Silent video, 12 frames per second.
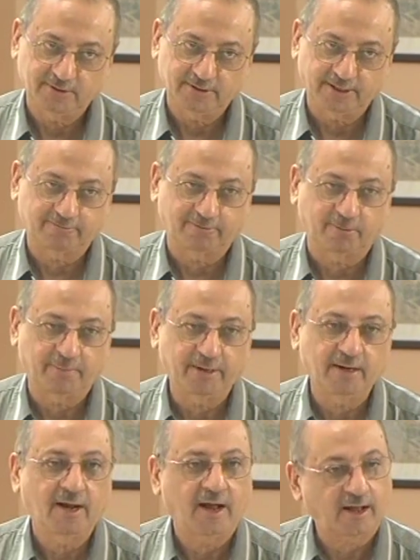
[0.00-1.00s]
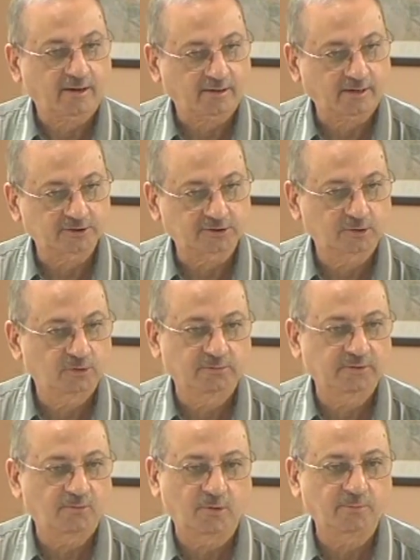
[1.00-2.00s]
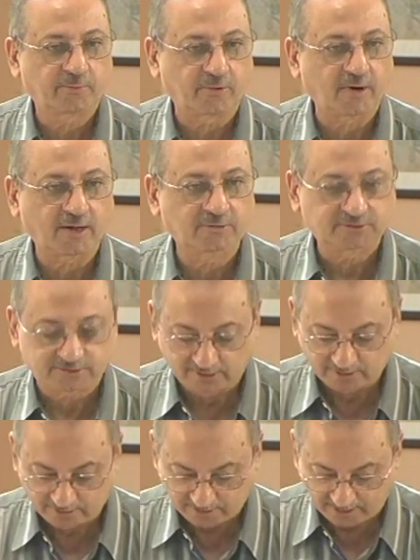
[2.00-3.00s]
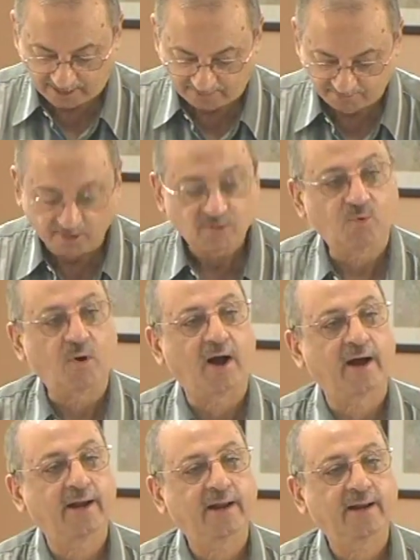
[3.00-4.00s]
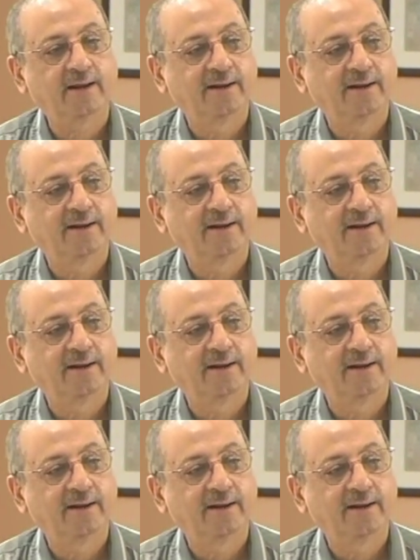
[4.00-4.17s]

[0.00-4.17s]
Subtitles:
It will be ar-rajulu. We won't pronounce lam. Why?